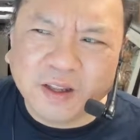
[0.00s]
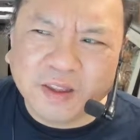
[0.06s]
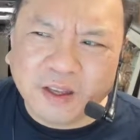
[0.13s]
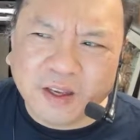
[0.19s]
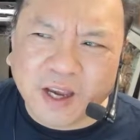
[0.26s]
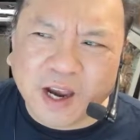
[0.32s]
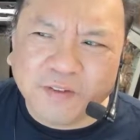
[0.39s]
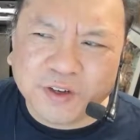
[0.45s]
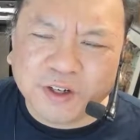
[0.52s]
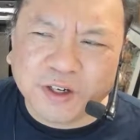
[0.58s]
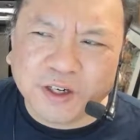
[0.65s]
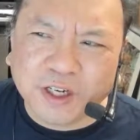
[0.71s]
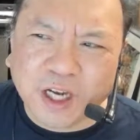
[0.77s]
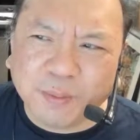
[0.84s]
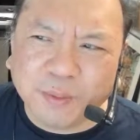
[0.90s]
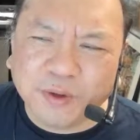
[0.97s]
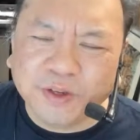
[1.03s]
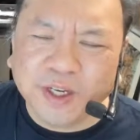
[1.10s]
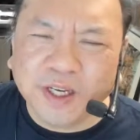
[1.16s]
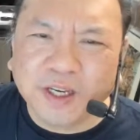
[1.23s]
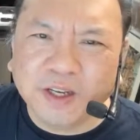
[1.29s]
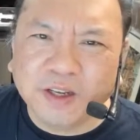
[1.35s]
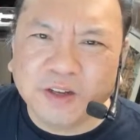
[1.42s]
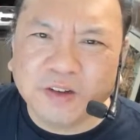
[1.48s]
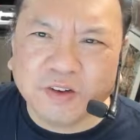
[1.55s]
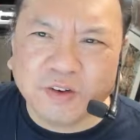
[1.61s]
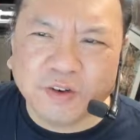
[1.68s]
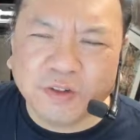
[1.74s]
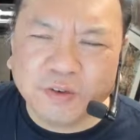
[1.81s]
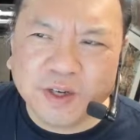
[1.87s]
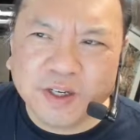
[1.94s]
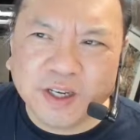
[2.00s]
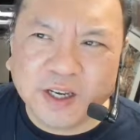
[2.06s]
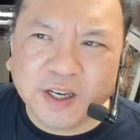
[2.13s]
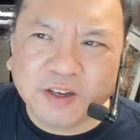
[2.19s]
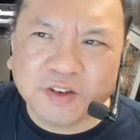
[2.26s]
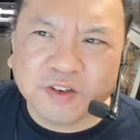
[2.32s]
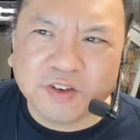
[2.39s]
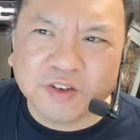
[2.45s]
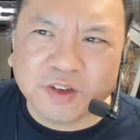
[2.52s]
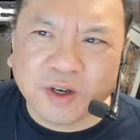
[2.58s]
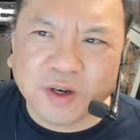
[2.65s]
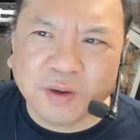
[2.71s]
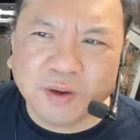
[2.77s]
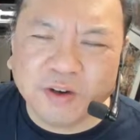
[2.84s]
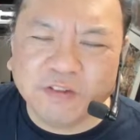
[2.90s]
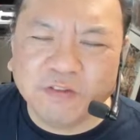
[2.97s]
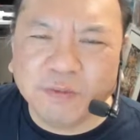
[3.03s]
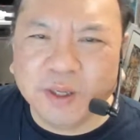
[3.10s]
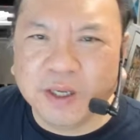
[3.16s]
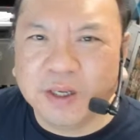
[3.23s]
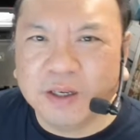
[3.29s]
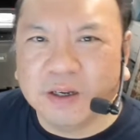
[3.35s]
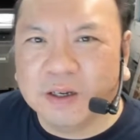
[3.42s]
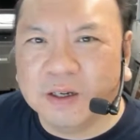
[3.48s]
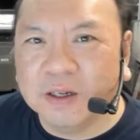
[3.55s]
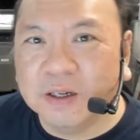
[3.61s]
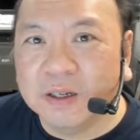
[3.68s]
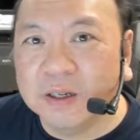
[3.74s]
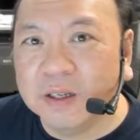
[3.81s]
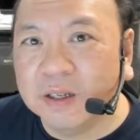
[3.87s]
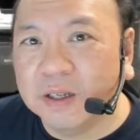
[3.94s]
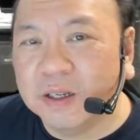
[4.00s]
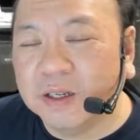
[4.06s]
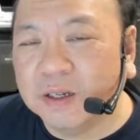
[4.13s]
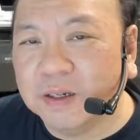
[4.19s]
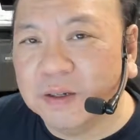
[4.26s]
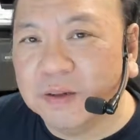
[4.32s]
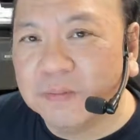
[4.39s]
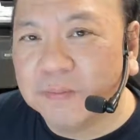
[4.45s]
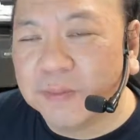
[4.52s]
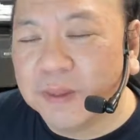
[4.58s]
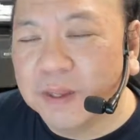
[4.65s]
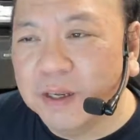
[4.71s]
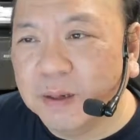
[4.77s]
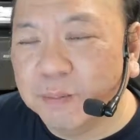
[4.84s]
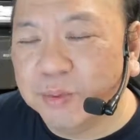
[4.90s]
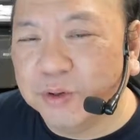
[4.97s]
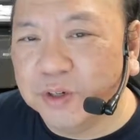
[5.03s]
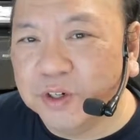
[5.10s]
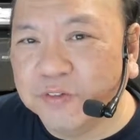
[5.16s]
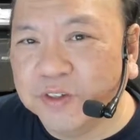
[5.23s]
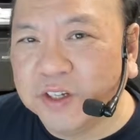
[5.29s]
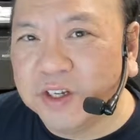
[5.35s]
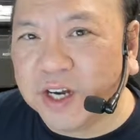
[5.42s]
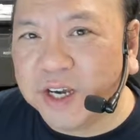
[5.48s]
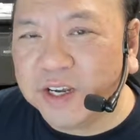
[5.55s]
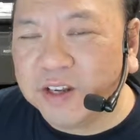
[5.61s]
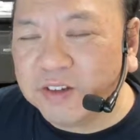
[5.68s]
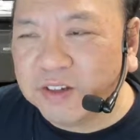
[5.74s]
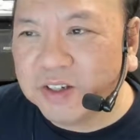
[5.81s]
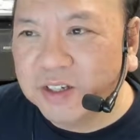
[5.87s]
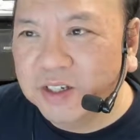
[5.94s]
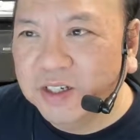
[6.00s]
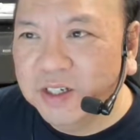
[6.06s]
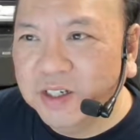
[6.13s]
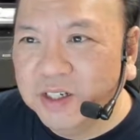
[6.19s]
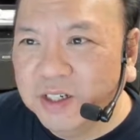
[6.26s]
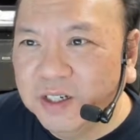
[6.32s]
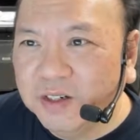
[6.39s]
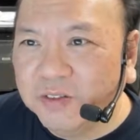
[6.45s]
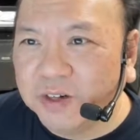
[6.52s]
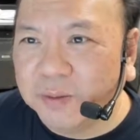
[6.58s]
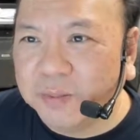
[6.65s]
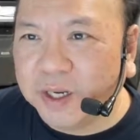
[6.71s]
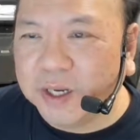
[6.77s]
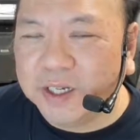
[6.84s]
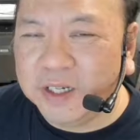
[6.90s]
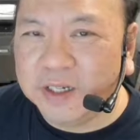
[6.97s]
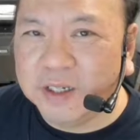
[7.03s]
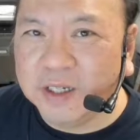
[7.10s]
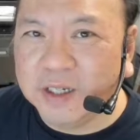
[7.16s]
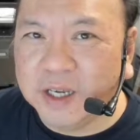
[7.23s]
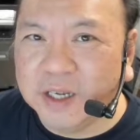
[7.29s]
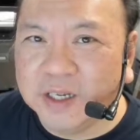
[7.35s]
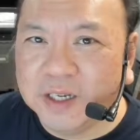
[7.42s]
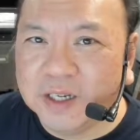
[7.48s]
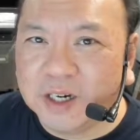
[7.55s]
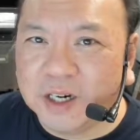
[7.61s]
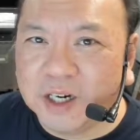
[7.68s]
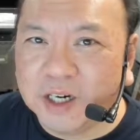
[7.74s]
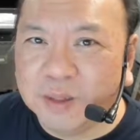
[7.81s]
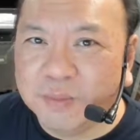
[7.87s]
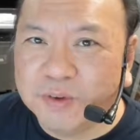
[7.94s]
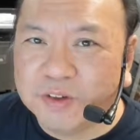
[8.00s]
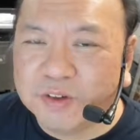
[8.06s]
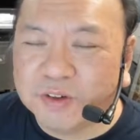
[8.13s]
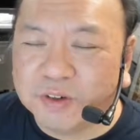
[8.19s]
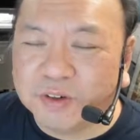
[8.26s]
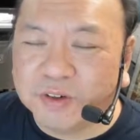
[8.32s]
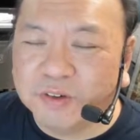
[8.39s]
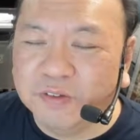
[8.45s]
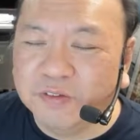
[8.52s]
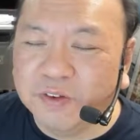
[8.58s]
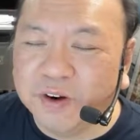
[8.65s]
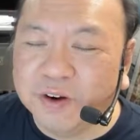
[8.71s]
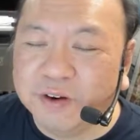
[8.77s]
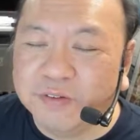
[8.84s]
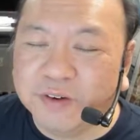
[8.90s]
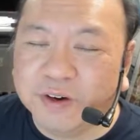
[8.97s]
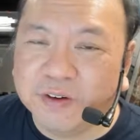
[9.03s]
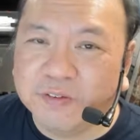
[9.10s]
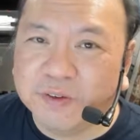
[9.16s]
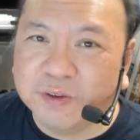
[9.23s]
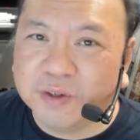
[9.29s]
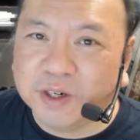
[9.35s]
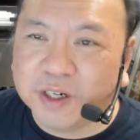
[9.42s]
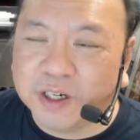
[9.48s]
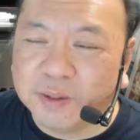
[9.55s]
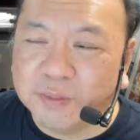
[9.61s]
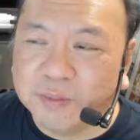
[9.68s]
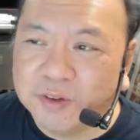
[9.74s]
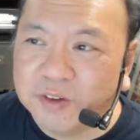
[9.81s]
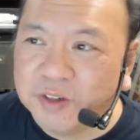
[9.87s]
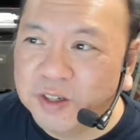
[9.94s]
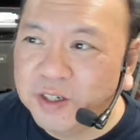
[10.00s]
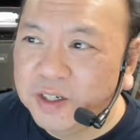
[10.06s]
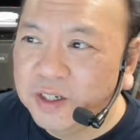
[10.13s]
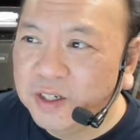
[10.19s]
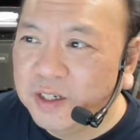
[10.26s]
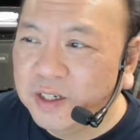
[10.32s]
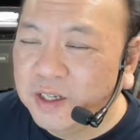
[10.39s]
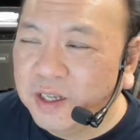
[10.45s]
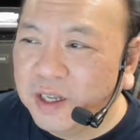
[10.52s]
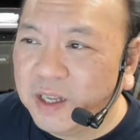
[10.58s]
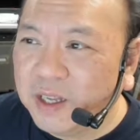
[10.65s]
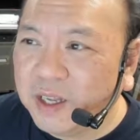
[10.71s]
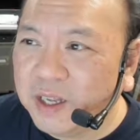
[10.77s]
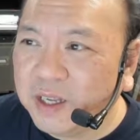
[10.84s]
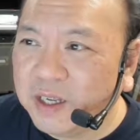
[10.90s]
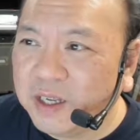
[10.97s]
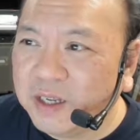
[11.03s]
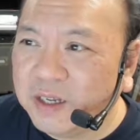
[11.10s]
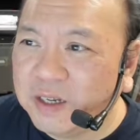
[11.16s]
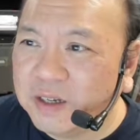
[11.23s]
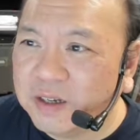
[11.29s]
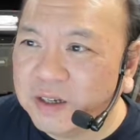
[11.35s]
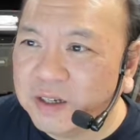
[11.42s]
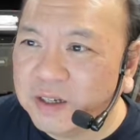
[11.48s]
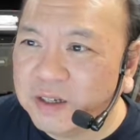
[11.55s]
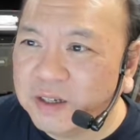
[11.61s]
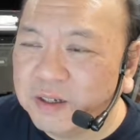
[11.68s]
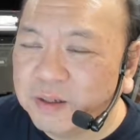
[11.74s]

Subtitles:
I think after a couple days or 3 days or so of being on the improved diet, where I'm not eating any carbs or very, very few carbs, and